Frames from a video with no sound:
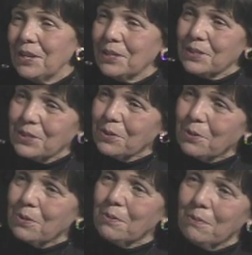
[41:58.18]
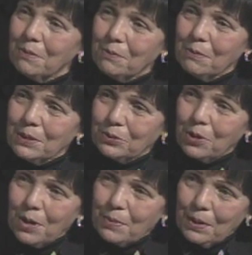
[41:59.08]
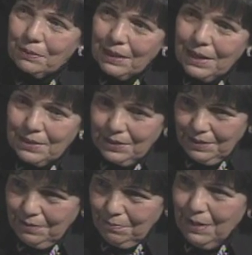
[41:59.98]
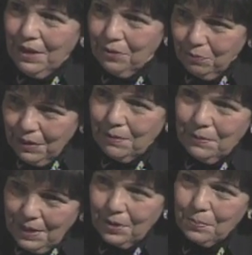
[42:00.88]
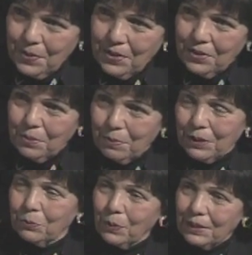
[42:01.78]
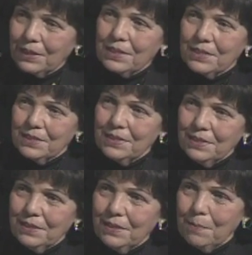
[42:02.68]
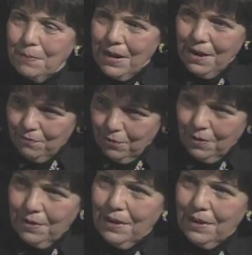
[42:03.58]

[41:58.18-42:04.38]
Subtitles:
So we talked about last month, we will repeat it, but what is the plan for